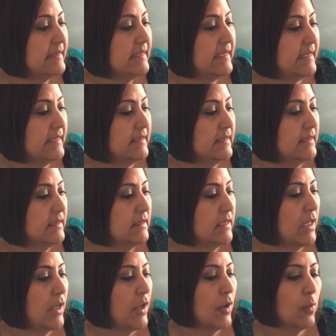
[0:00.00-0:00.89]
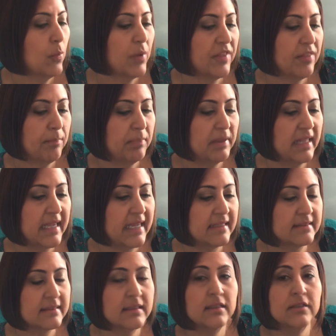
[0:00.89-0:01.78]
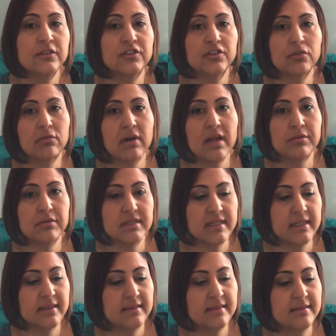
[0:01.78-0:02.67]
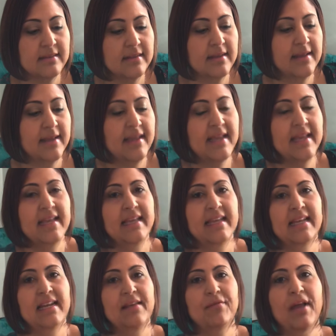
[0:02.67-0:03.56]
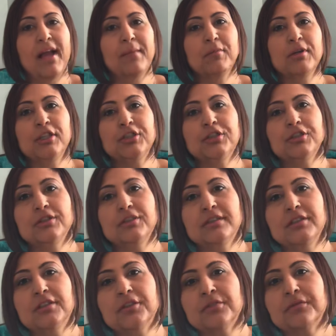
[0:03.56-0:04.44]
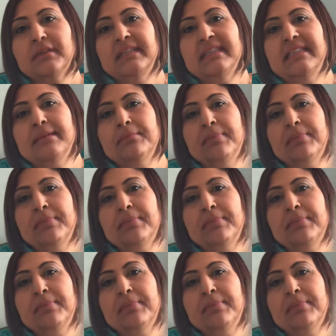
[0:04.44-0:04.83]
in with plant surroundings. And I'm going to show you the 3D